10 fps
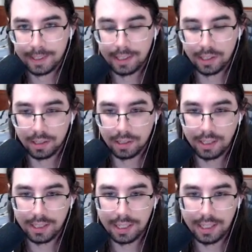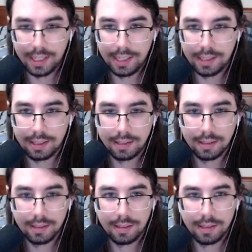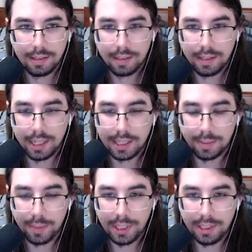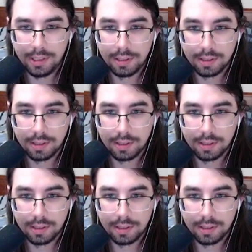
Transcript: you're early today. That's me.